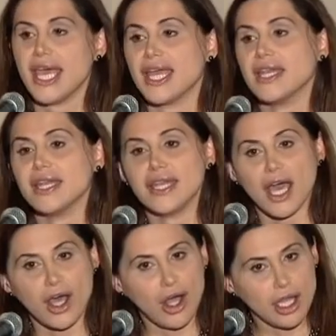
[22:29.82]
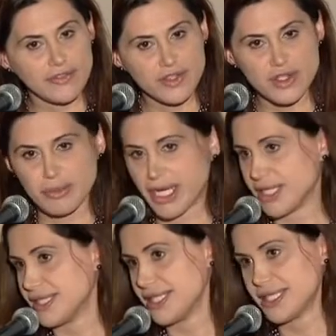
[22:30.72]
And not all of those
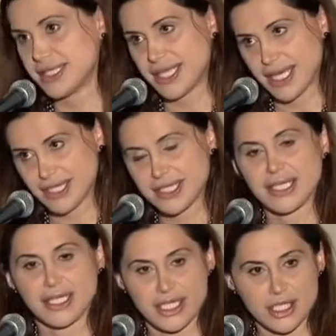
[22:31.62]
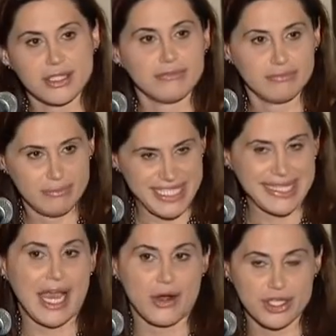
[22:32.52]
pregnancies end in
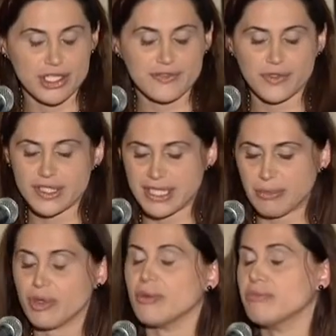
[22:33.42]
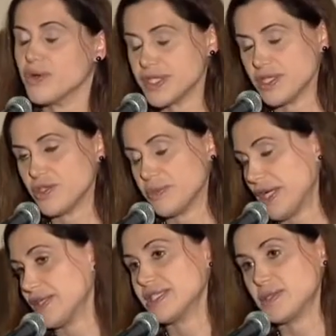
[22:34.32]
miscarriages, for example. Most of those
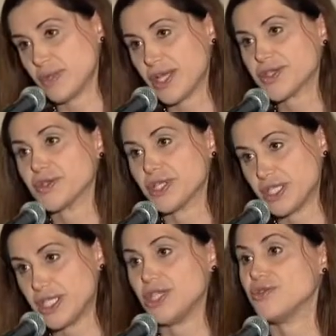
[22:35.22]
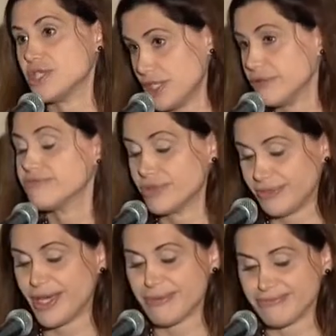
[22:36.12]
pregnancies will actually continue to
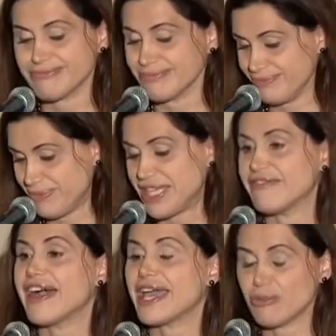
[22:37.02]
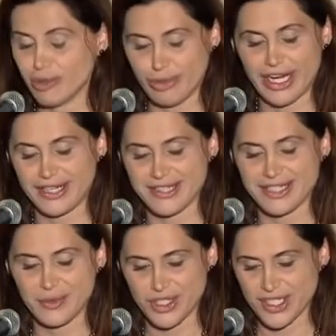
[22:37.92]
um, be a viable
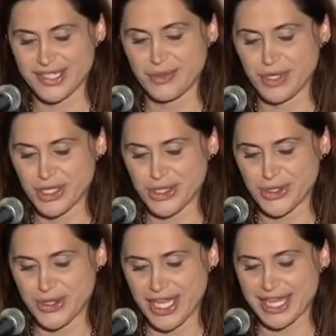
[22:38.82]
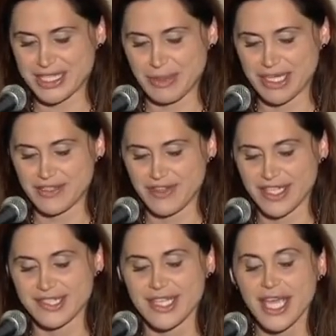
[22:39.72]
pregnancy, which is the reassuring aspect of
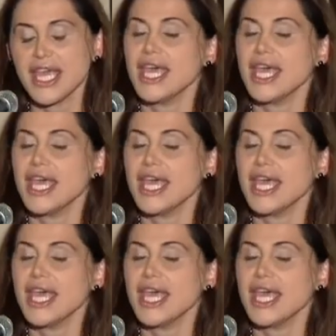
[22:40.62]
this.